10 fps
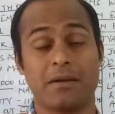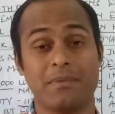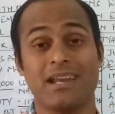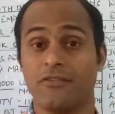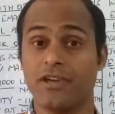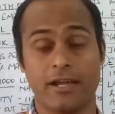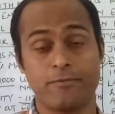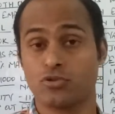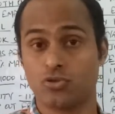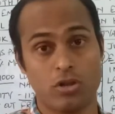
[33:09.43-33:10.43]
Navy, Air
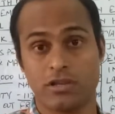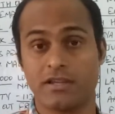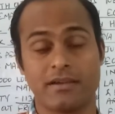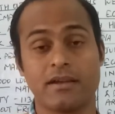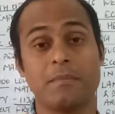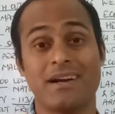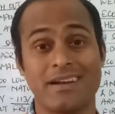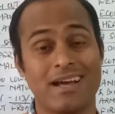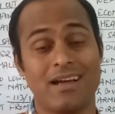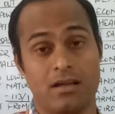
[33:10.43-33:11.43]
Force, all the three, but